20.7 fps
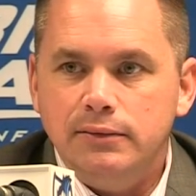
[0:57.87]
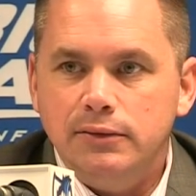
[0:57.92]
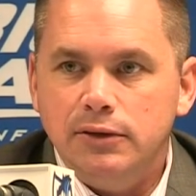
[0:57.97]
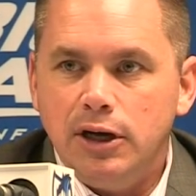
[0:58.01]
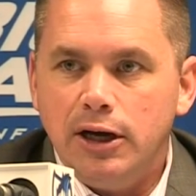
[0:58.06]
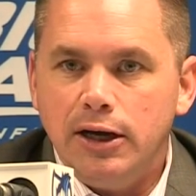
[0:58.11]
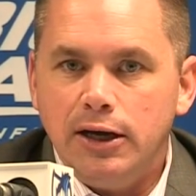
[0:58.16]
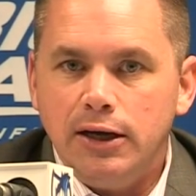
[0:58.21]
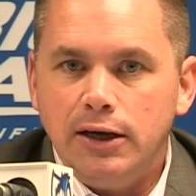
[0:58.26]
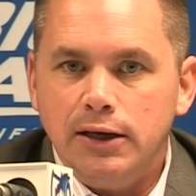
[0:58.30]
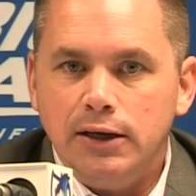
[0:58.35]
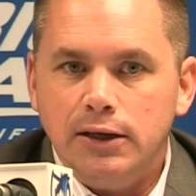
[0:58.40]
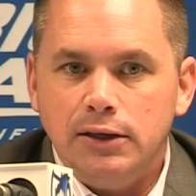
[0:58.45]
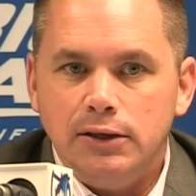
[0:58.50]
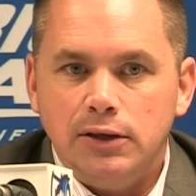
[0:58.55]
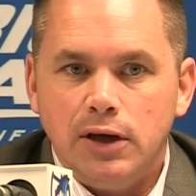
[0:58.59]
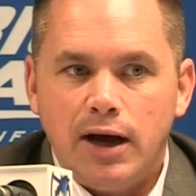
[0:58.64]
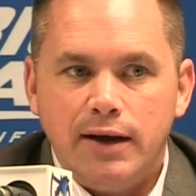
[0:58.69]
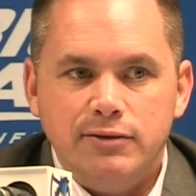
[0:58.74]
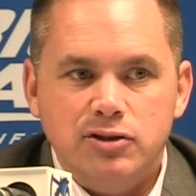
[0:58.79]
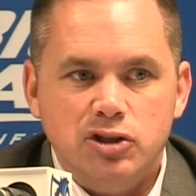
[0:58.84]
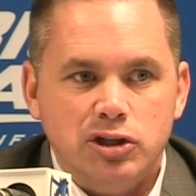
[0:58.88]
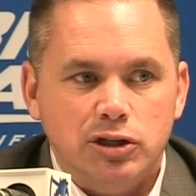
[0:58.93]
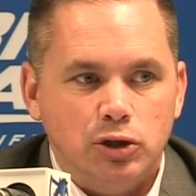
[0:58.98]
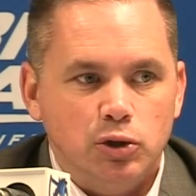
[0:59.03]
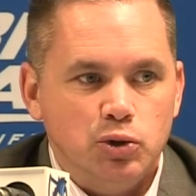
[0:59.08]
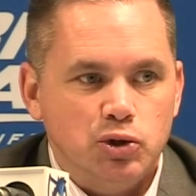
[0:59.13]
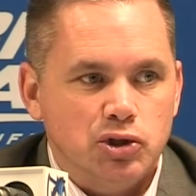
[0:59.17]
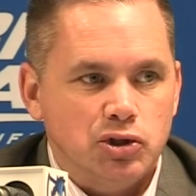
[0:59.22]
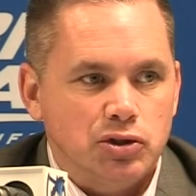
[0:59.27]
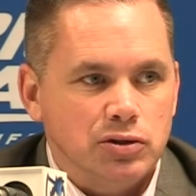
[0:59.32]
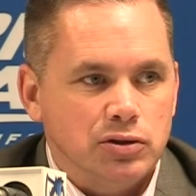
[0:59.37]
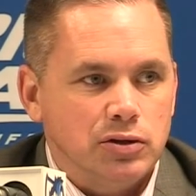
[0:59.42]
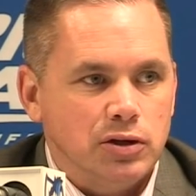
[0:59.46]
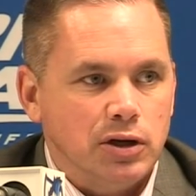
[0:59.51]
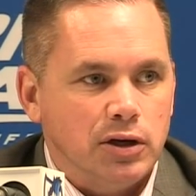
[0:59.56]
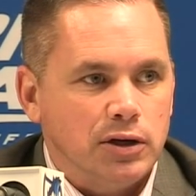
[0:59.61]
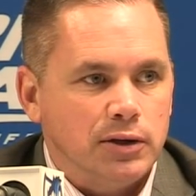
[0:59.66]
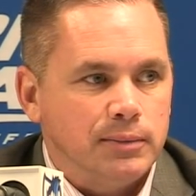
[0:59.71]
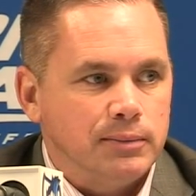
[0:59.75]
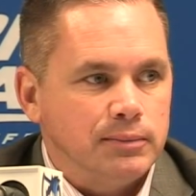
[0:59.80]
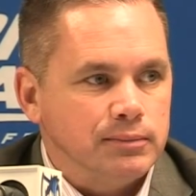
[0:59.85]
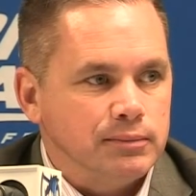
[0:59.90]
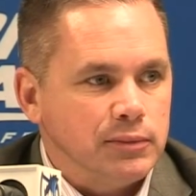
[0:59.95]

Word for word: obviously, losing um,